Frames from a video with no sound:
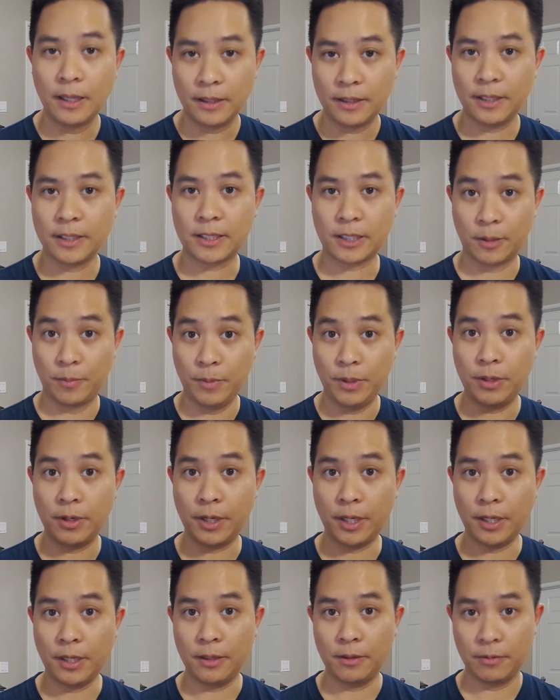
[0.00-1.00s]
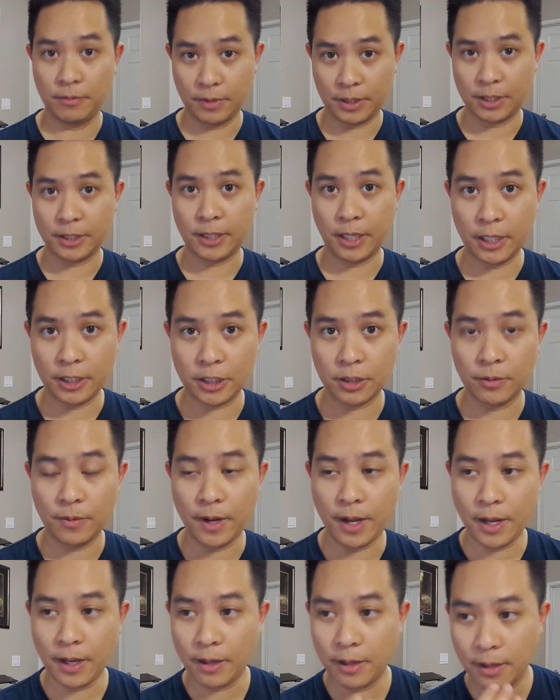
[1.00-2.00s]
this community with this
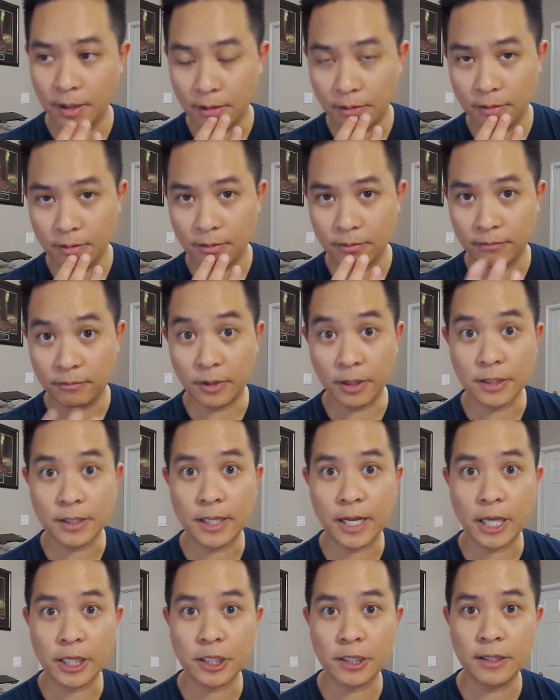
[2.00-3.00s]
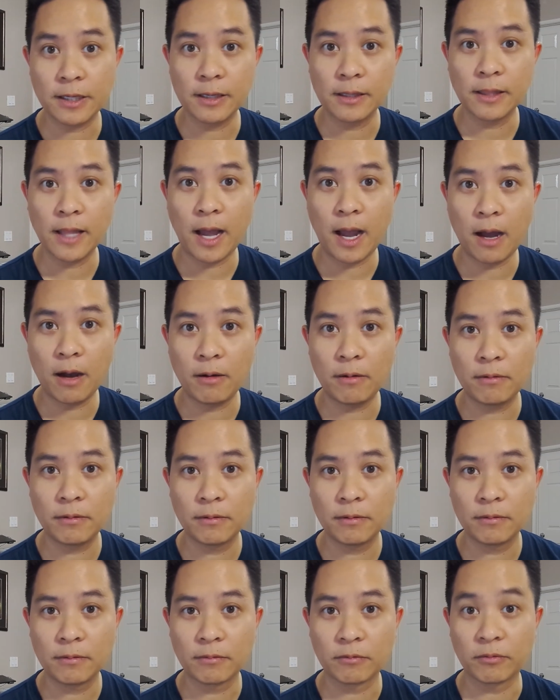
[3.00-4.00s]
HOA doesn't actually allow
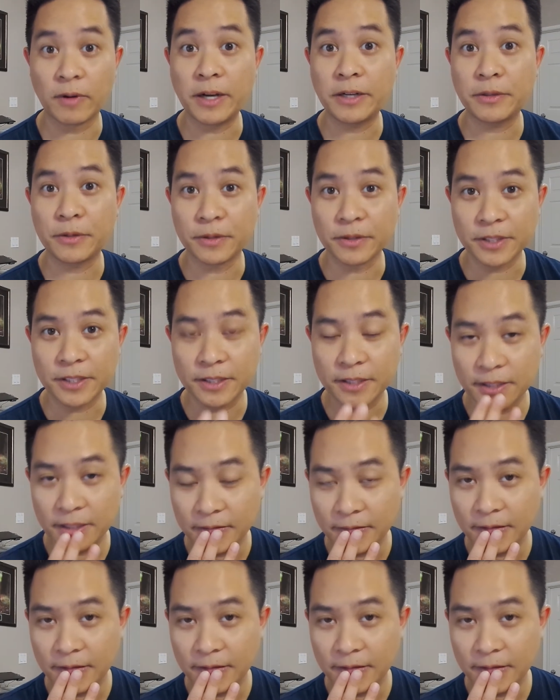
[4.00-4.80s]
rentals."